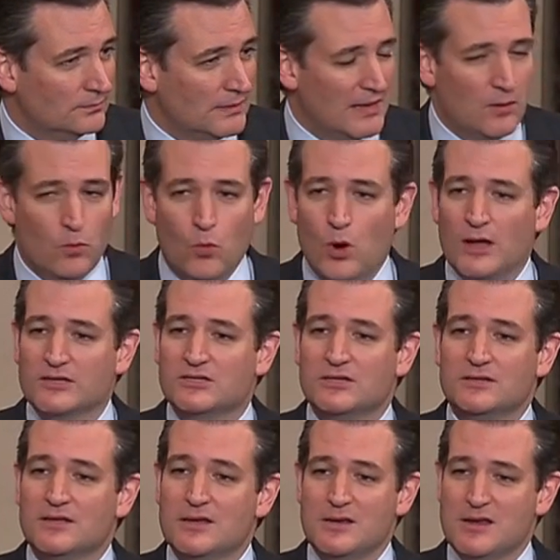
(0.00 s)
It
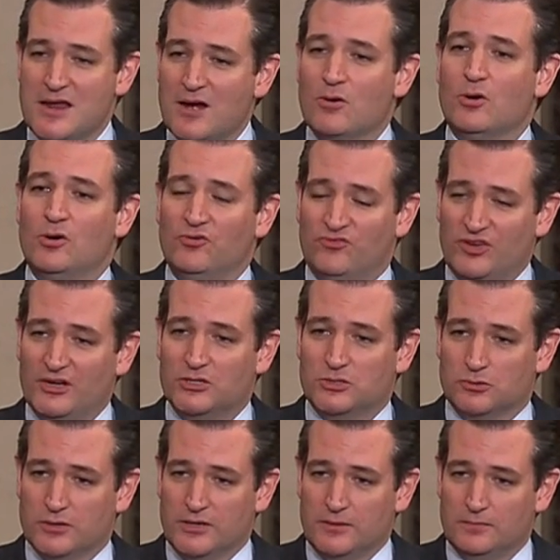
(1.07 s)
wasn't a narrow
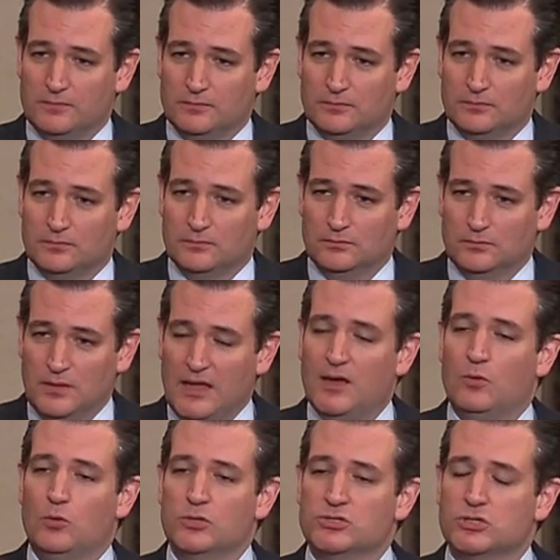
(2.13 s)
victory.
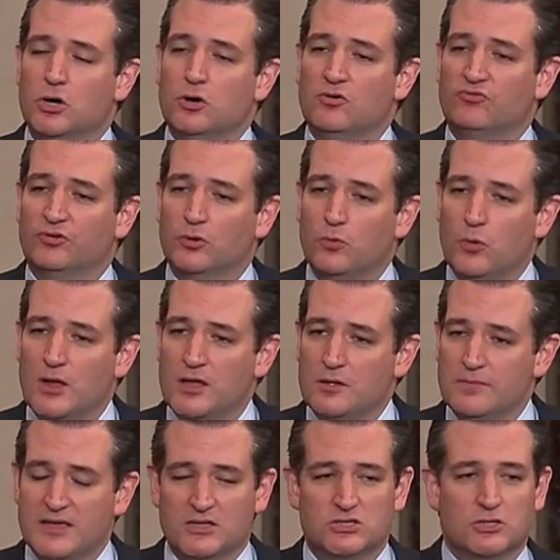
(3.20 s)
It was
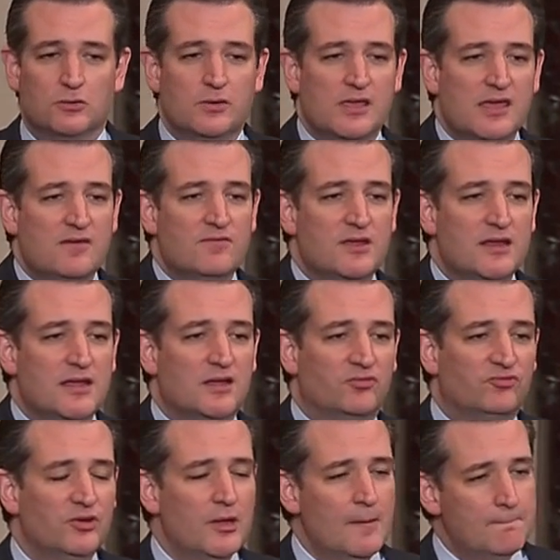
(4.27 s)
overwhelming. So even
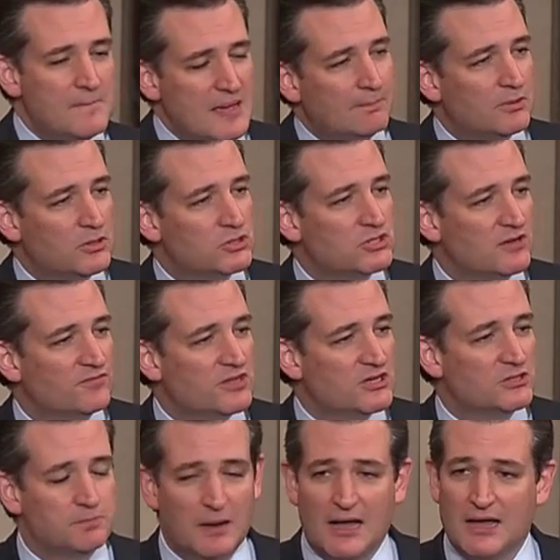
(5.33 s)
if members of
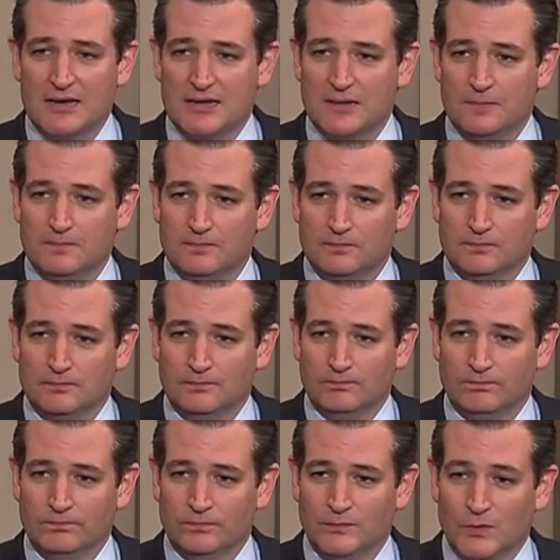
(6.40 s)
this body
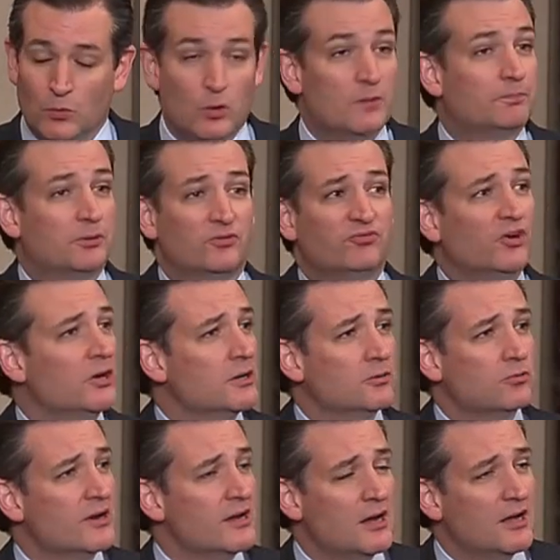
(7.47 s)
would prefer to
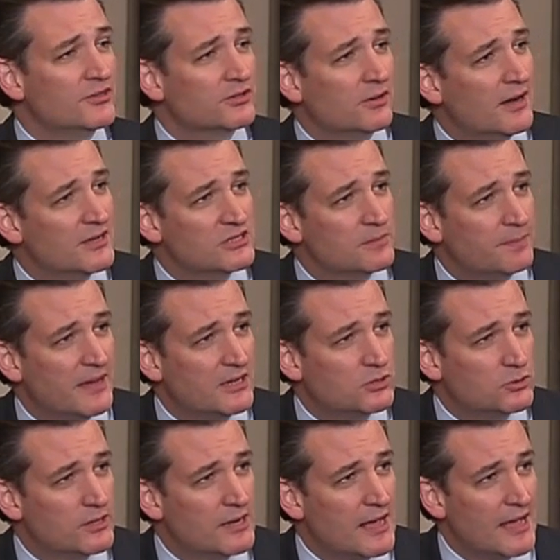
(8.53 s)
reauthorize the
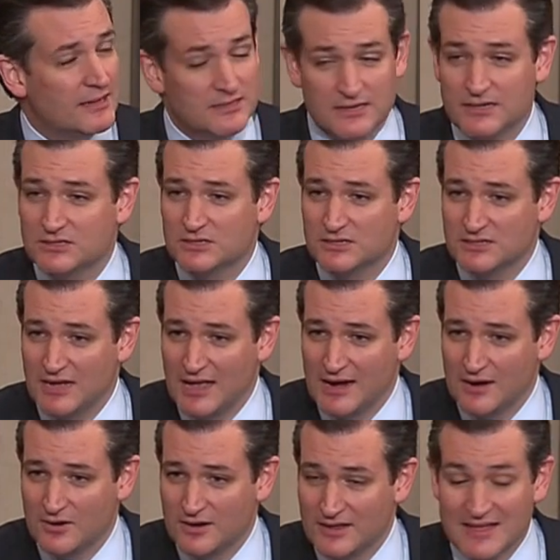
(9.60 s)
Patriot Act in its
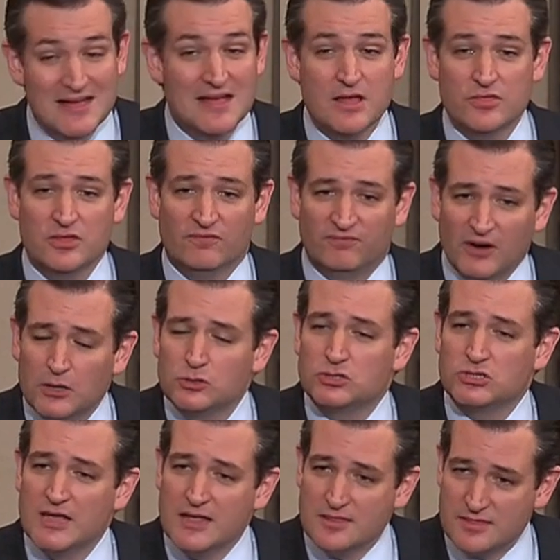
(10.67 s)
entirety, the
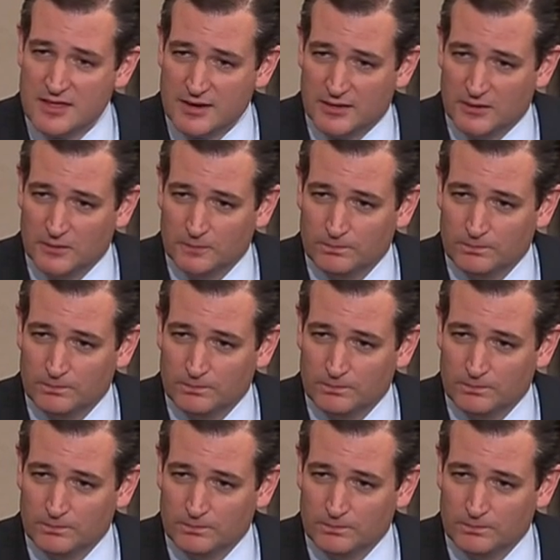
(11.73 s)
votes ain't there.